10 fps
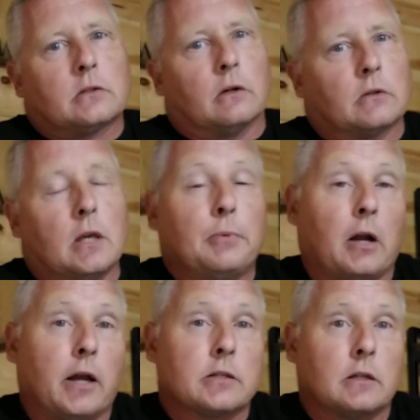So keep
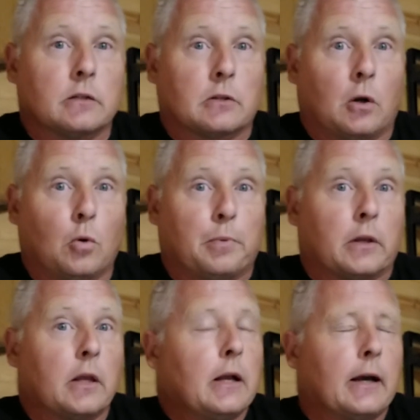your eyes and ears
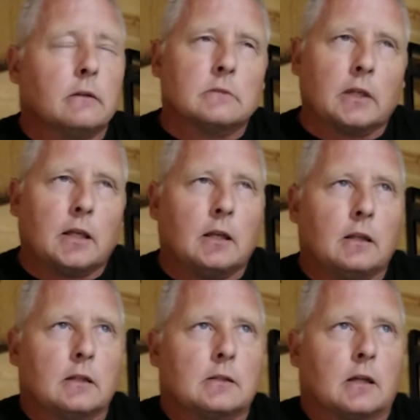open. I don't think
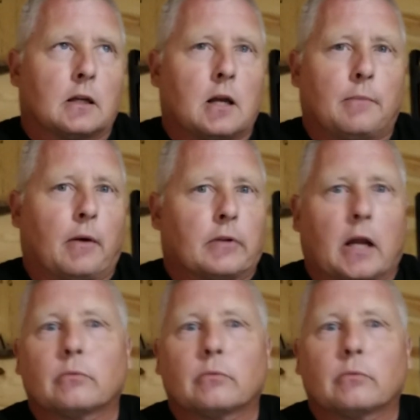anything's going to come of it.